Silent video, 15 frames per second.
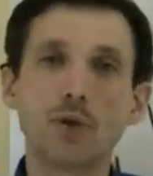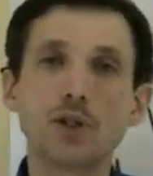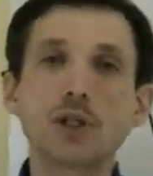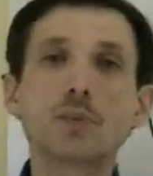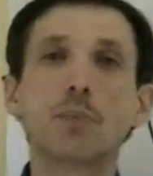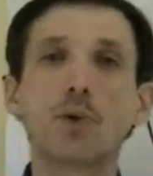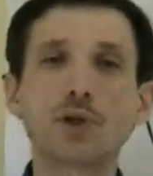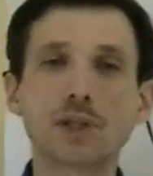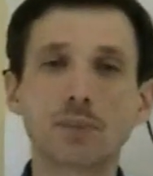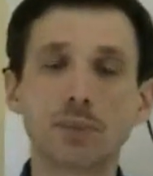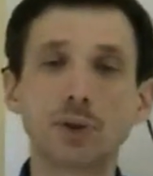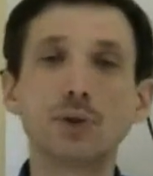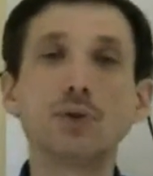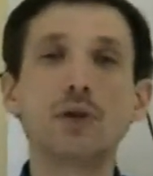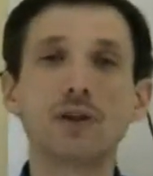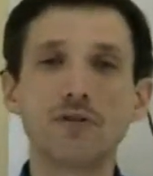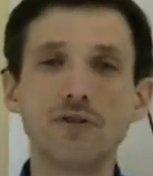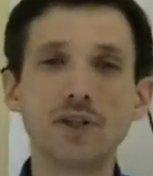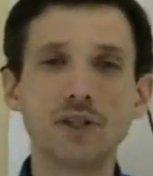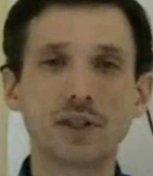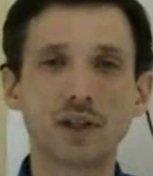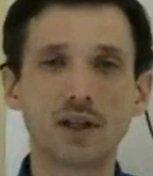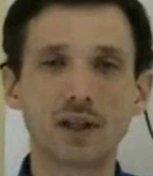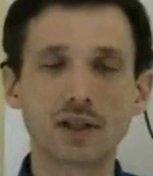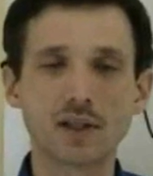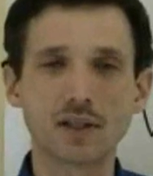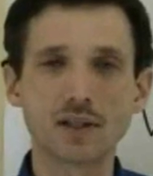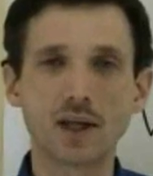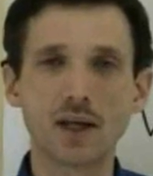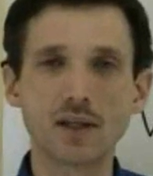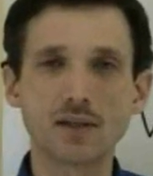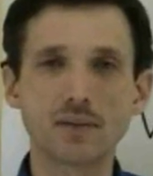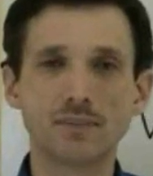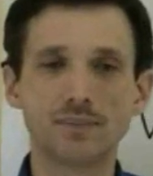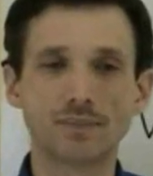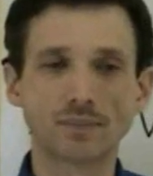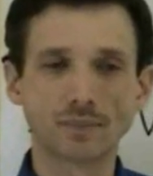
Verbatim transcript: which is possible during physical exercise.